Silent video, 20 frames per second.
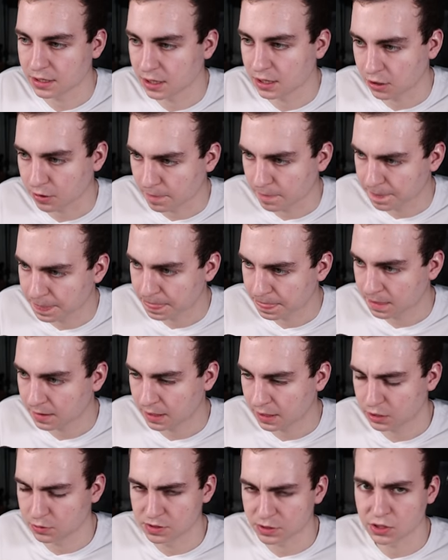here.
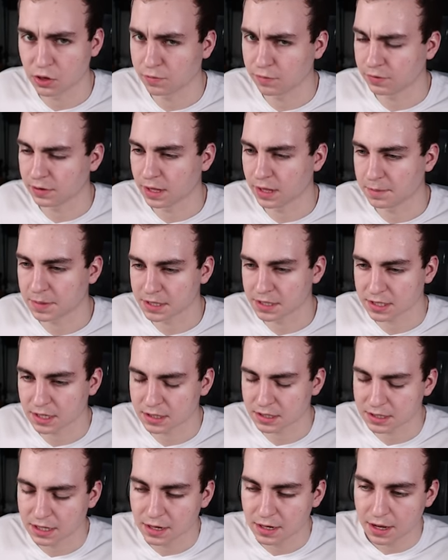Anyways, hopefully that makes
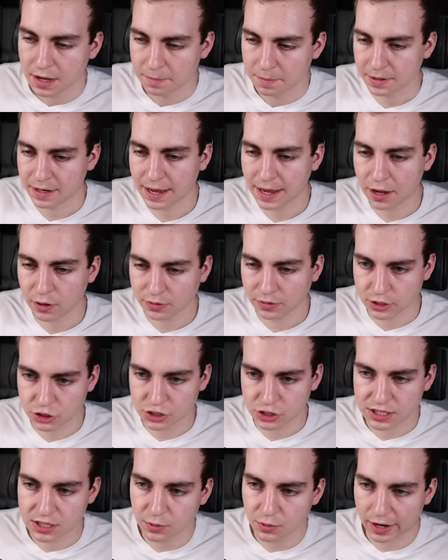sense. But now let's
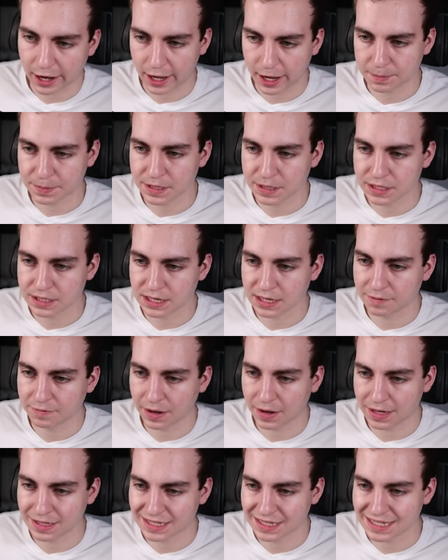just see what happens if
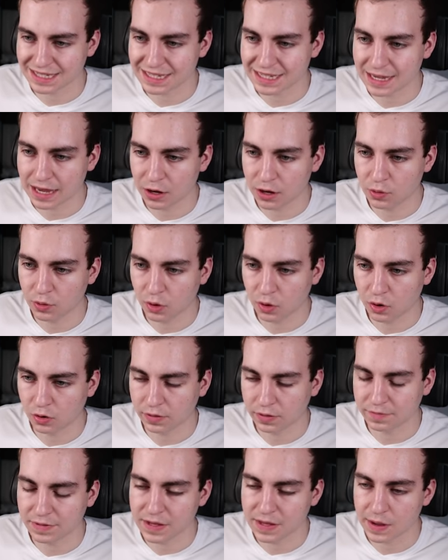I see out all
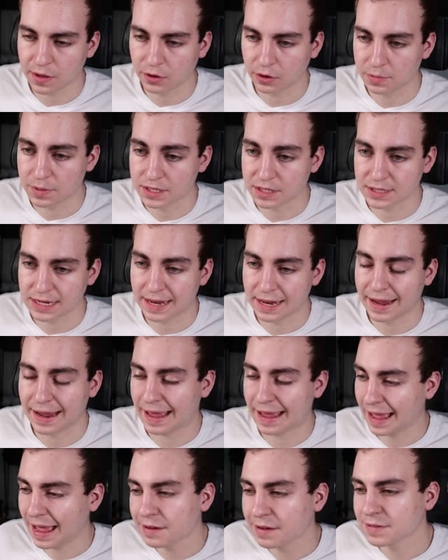of the elements and I
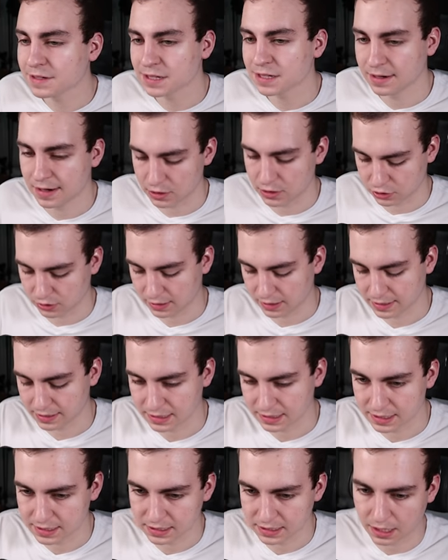haven't initialized
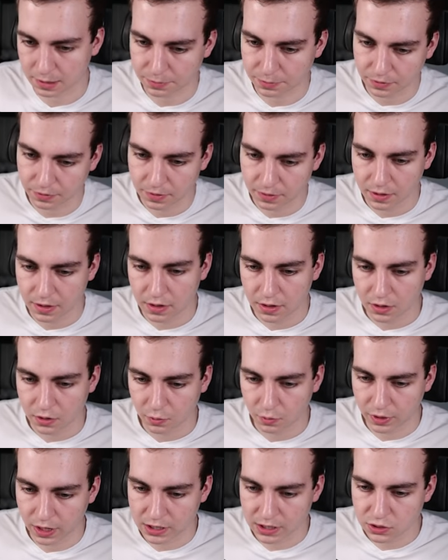this tuple.
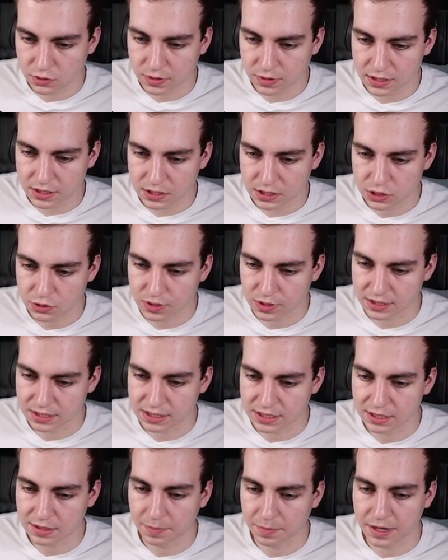When I do this, you can
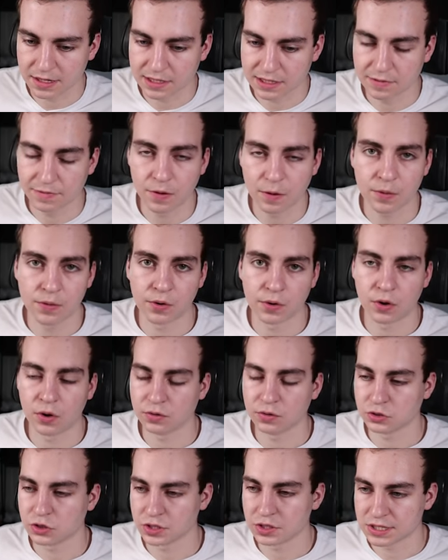see that by default, they're all
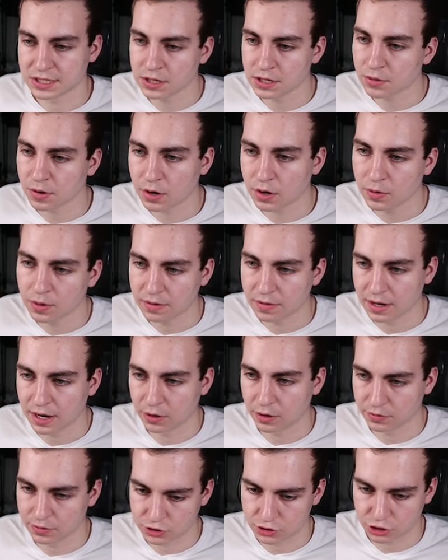just 0. Now
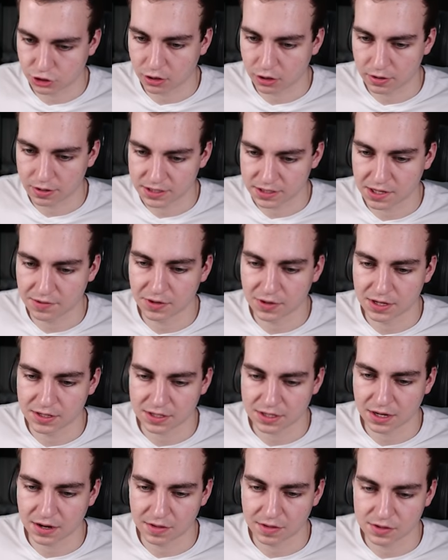the char is giving us
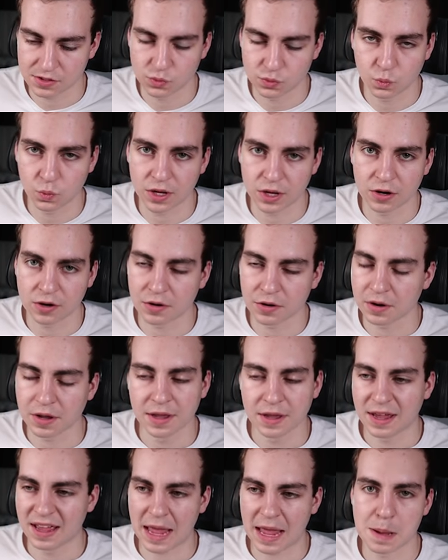kind of this weird
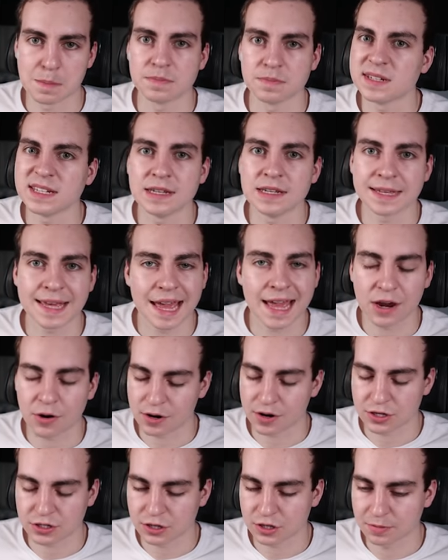empty
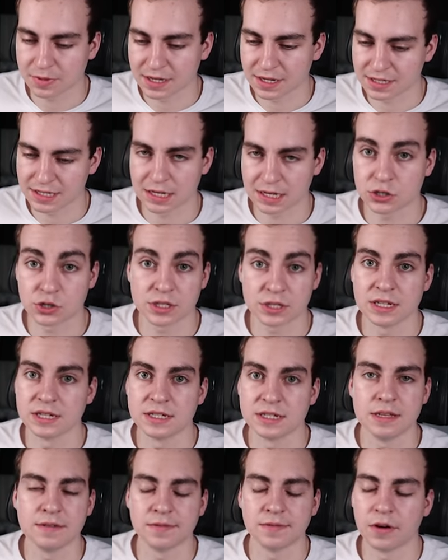character because that's just the
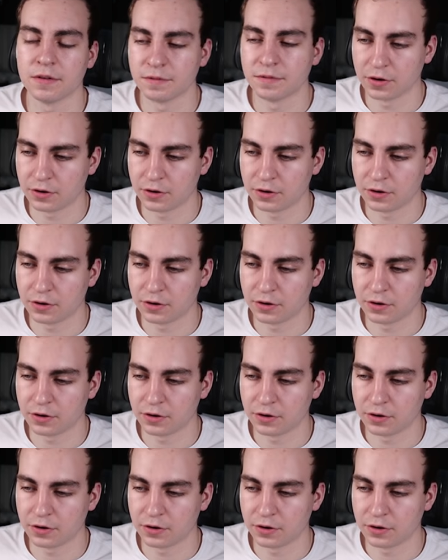default